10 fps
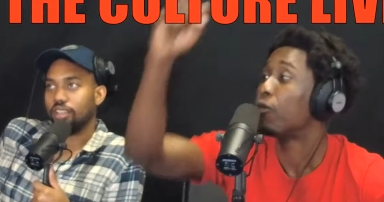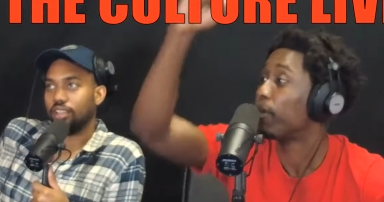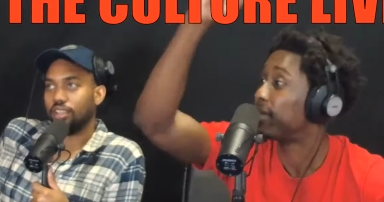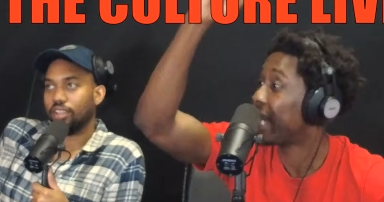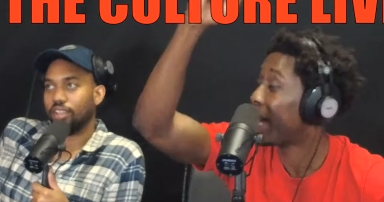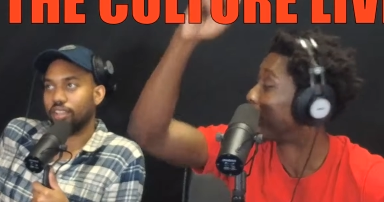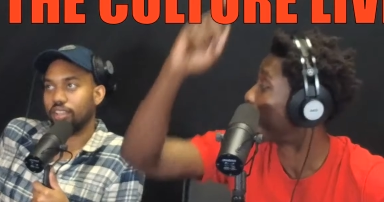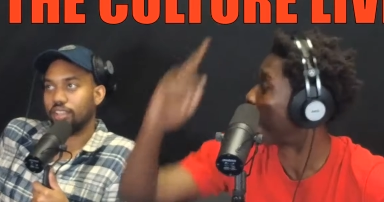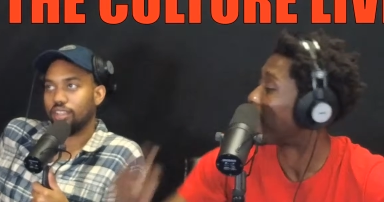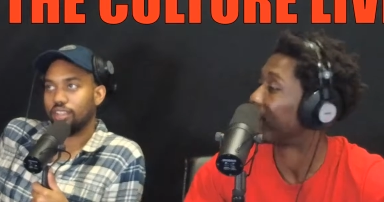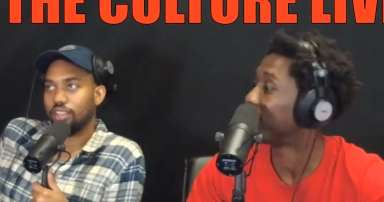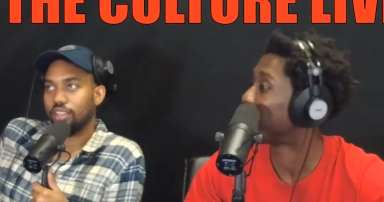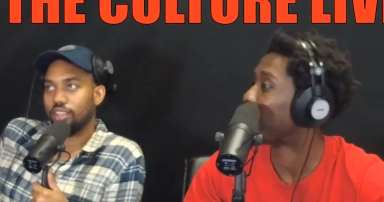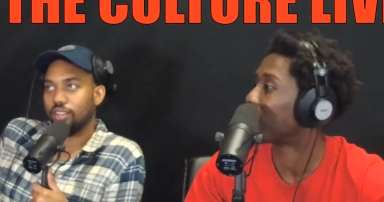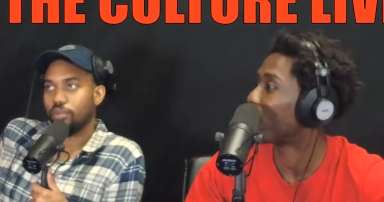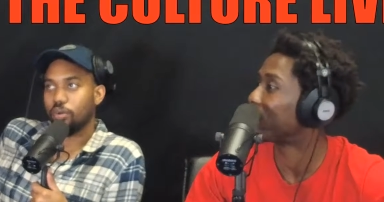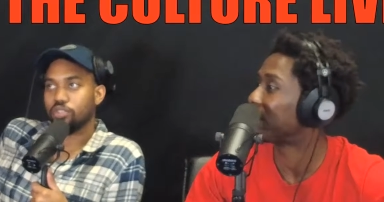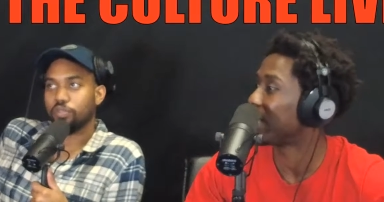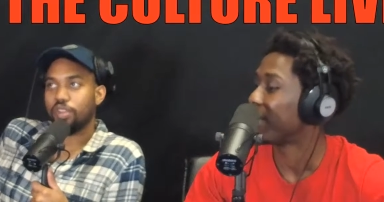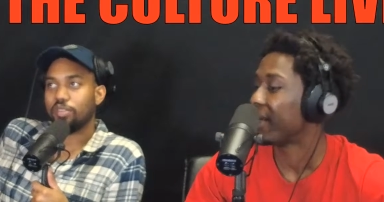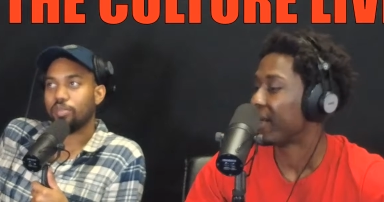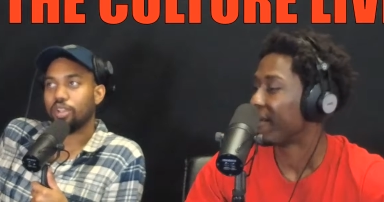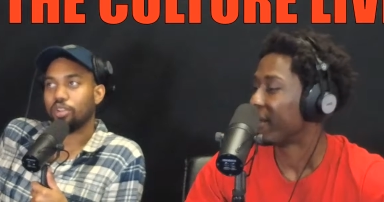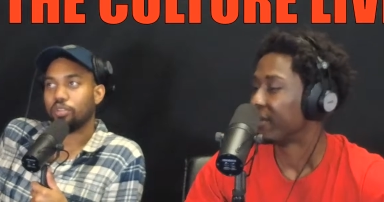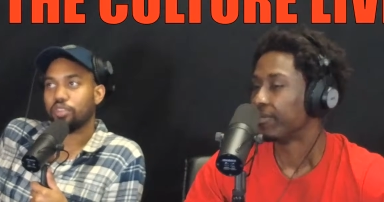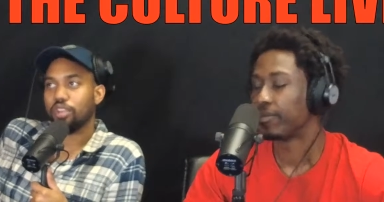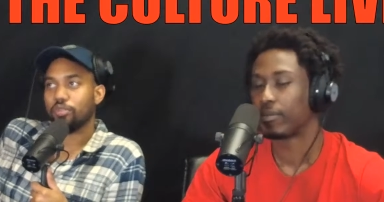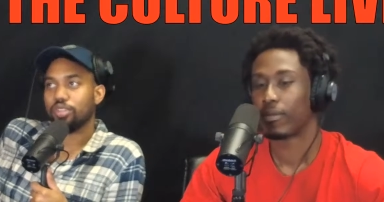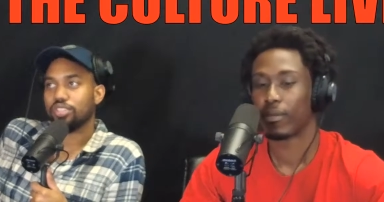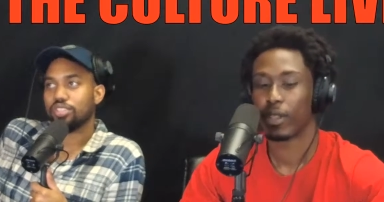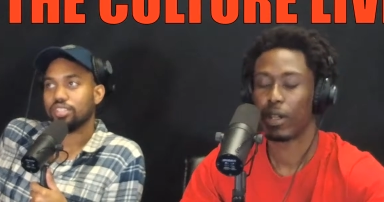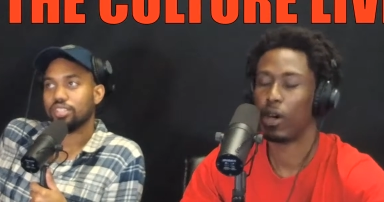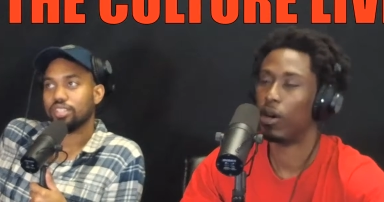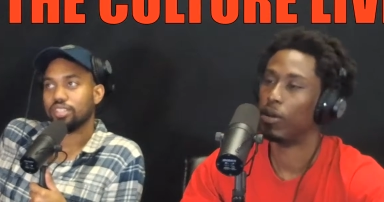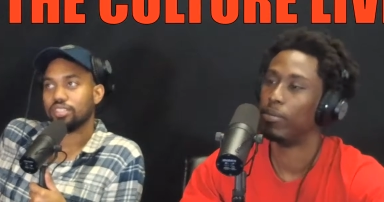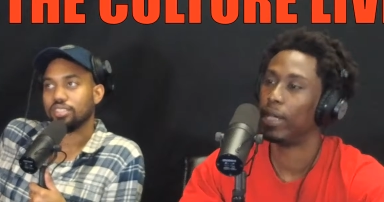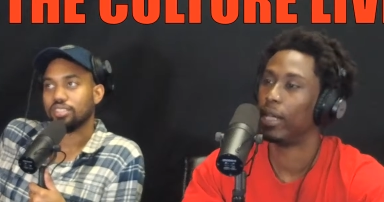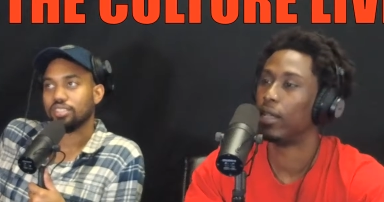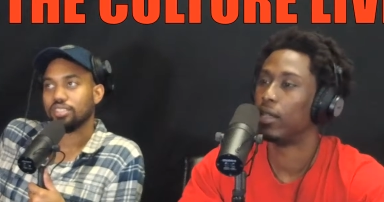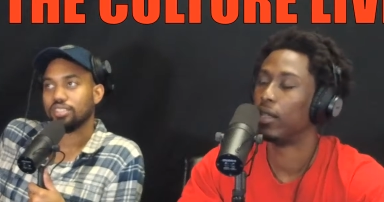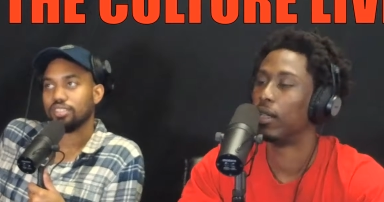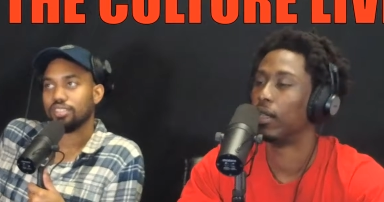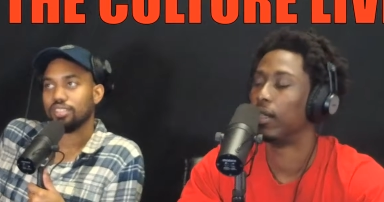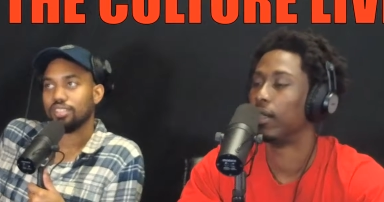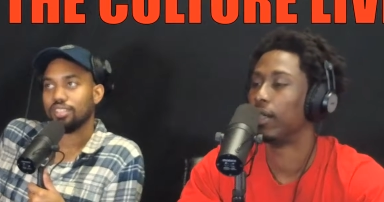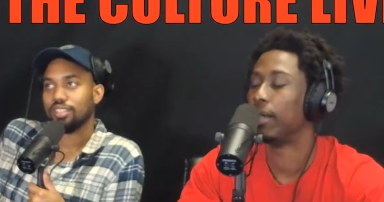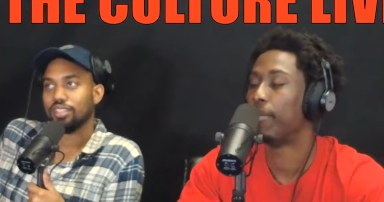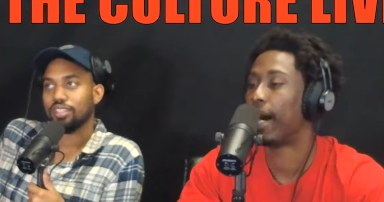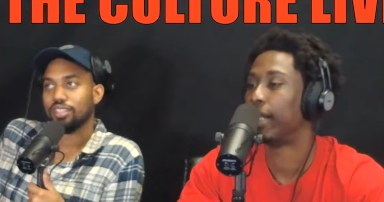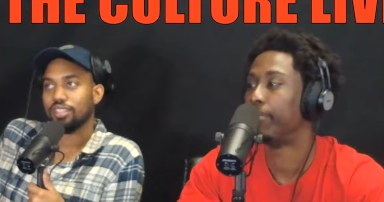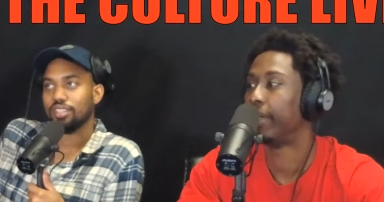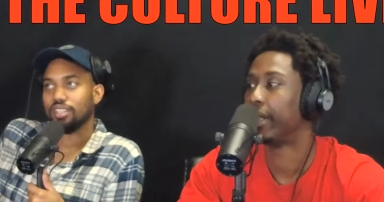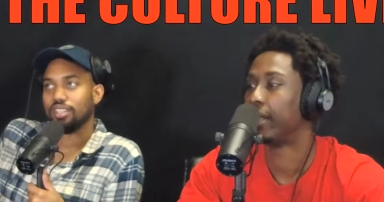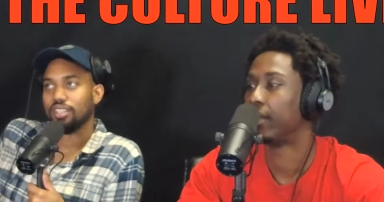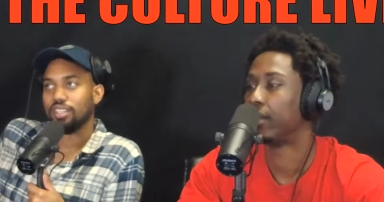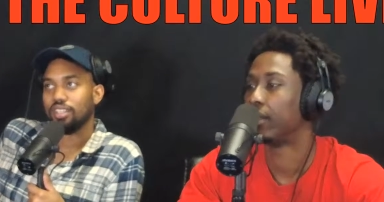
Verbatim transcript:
Speaker 1: from top to bottom till I go what to sleep. What was your
Speaker 2: favorite record off Get Rich?
Speaker 1: Oh man, uh, it might have been.